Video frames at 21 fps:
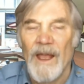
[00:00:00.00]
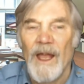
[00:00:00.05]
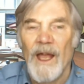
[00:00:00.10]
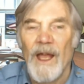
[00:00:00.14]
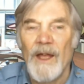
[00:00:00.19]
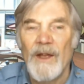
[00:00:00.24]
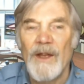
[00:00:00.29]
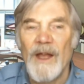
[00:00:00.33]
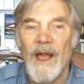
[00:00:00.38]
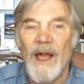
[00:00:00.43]

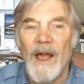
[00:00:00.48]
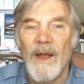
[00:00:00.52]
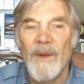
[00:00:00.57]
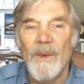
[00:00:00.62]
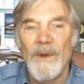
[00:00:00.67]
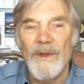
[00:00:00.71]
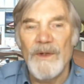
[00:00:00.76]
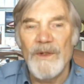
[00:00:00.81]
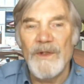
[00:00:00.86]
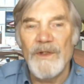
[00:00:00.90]
And I
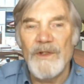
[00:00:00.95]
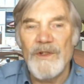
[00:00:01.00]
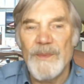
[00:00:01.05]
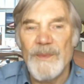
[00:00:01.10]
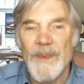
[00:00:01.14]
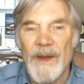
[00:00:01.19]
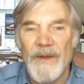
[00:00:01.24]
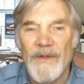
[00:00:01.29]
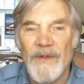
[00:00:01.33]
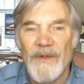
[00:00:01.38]
want to
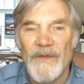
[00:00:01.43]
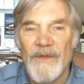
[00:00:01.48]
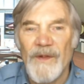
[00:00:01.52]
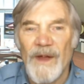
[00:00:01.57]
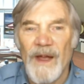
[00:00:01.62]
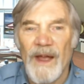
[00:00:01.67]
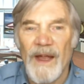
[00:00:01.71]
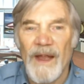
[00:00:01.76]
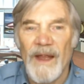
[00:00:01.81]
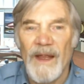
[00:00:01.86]

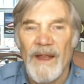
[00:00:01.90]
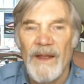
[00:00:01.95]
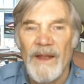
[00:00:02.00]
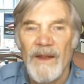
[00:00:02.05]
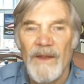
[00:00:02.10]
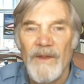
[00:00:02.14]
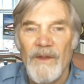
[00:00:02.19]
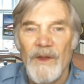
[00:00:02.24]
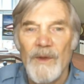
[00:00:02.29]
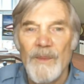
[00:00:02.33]
specify
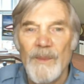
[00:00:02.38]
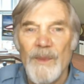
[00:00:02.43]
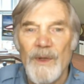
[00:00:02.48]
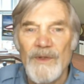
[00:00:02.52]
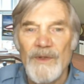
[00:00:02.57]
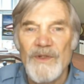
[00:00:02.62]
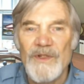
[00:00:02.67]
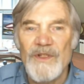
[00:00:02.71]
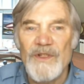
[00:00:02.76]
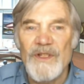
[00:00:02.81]
that
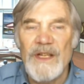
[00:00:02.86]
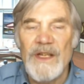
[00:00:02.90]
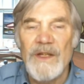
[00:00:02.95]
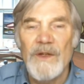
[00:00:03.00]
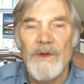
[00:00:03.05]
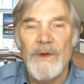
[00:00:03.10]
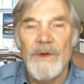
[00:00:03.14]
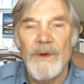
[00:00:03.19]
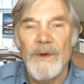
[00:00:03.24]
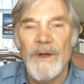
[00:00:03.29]

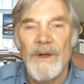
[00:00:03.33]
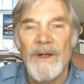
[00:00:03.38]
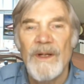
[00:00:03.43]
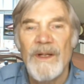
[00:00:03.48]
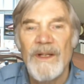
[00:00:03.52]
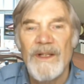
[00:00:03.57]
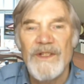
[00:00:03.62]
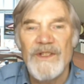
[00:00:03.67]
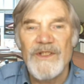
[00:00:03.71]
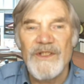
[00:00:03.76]
Monsignor
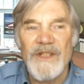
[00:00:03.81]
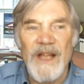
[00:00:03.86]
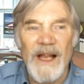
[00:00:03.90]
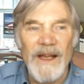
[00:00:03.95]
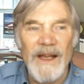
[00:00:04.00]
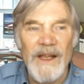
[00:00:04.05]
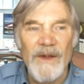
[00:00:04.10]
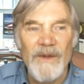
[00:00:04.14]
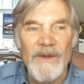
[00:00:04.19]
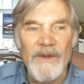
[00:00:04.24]

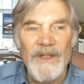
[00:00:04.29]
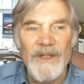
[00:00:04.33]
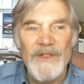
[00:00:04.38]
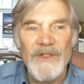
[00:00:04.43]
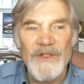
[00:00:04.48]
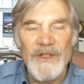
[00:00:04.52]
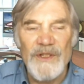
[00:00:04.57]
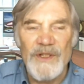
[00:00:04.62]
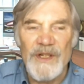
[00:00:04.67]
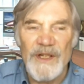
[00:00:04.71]

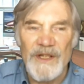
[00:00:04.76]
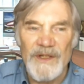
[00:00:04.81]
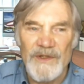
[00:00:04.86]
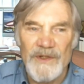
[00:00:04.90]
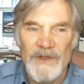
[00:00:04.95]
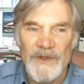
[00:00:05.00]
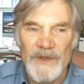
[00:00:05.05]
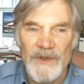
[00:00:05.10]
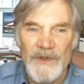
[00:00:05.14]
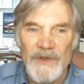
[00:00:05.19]
Staglioni's
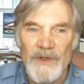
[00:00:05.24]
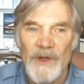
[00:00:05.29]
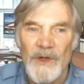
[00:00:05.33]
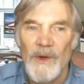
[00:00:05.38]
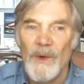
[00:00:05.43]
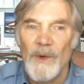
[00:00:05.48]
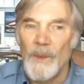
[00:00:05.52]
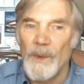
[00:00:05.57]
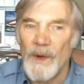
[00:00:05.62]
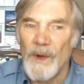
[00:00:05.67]
intentions
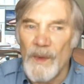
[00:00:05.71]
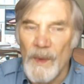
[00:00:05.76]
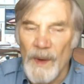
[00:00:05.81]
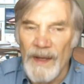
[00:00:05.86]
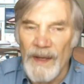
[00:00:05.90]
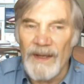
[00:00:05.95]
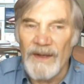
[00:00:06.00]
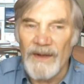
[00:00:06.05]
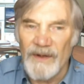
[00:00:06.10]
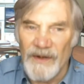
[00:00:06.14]
were
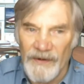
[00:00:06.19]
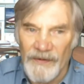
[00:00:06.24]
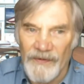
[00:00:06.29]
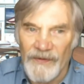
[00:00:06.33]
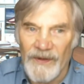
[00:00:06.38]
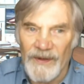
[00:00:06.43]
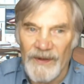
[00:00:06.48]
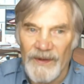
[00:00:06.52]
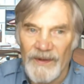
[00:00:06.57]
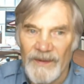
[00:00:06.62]
quite
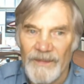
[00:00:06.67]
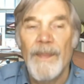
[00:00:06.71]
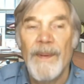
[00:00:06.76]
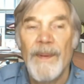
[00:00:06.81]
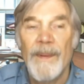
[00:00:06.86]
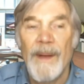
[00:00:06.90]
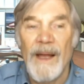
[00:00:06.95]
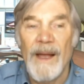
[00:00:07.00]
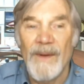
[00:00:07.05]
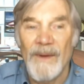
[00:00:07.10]
different,
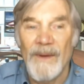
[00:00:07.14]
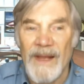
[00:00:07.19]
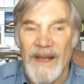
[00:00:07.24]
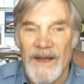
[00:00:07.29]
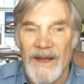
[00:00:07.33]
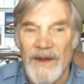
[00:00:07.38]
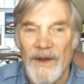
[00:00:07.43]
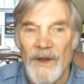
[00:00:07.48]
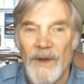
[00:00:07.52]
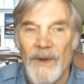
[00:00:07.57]

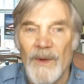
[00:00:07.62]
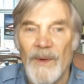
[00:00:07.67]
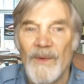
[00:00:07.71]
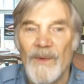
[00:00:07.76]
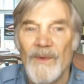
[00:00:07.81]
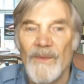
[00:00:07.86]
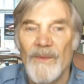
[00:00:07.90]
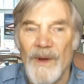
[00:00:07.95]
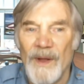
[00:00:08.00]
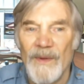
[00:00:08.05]
Paolino
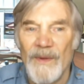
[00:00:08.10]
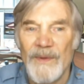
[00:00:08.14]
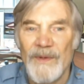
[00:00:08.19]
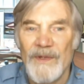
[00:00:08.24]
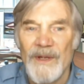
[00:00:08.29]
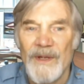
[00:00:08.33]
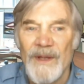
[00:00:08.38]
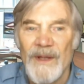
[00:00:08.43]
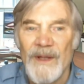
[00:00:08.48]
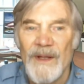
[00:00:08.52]
wrote
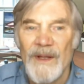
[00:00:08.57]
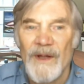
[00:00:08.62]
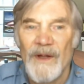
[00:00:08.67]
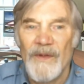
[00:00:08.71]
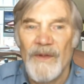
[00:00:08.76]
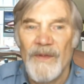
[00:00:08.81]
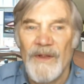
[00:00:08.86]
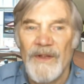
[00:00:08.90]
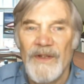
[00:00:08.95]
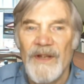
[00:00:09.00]

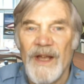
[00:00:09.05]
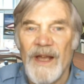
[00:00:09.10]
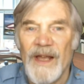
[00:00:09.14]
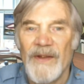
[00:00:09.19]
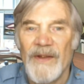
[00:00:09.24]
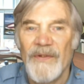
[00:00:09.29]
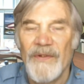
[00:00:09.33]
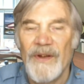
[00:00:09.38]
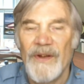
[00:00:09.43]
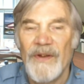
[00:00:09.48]
on the
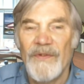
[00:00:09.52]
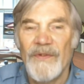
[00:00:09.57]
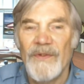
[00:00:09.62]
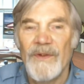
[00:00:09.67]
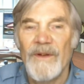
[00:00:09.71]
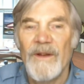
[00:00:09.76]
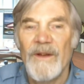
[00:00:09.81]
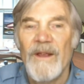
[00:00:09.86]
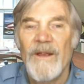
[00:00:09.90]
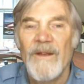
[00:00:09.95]

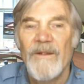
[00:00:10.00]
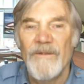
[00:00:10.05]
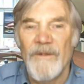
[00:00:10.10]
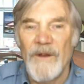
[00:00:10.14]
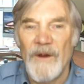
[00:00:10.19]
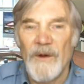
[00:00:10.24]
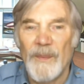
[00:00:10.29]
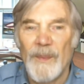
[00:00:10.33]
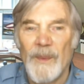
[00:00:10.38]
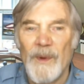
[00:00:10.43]
diocesan
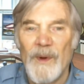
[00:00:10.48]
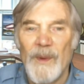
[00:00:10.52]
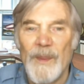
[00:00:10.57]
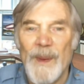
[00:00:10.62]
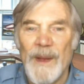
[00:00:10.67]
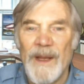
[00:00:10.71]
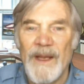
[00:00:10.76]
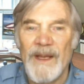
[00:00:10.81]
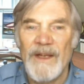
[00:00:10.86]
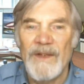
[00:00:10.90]
Facebook
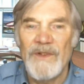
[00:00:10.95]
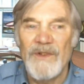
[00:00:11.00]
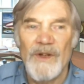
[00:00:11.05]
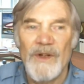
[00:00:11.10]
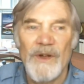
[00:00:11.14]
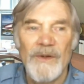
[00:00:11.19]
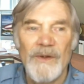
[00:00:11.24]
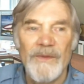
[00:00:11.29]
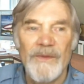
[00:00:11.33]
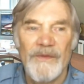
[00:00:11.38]
page
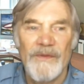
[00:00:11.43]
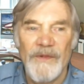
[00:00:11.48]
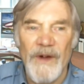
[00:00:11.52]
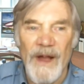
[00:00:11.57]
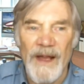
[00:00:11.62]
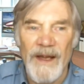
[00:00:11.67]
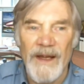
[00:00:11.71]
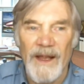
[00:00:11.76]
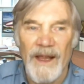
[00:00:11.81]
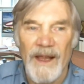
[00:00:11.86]
on
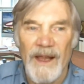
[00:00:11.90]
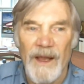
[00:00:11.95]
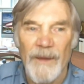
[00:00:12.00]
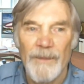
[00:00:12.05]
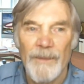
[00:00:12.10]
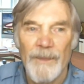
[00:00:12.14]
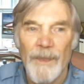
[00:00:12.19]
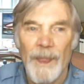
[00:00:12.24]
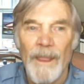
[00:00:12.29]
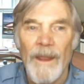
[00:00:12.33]
Friday.
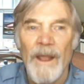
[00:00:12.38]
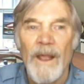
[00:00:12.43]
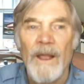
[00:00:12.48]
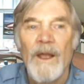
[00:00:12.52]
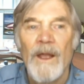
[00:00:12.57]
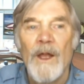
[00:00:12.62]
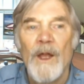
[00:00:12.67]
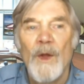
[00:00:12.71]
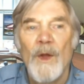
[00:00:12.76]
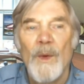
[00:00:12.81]

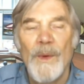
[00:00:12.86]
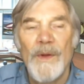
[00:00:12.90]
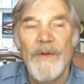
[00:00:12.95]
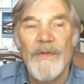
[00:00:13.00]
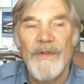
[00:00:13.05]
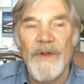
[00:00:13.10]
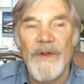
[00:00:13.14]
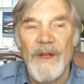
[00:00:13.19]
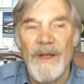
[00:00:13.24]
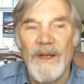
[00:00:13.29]
We
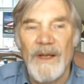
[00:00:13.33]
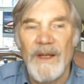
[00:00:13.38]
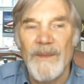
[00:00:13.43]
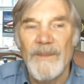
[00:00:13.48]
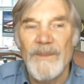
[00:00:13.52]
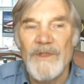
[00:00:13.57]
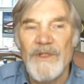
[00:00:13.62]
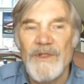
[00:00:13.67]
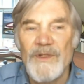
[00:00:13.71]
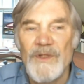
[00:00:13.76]
certainly
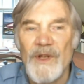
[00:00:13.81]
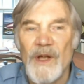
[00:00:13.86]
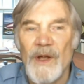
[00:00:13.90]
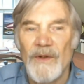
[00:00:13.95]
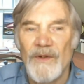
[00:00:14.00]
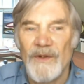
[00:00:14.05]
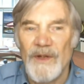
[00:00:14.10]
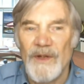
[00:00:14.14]
must not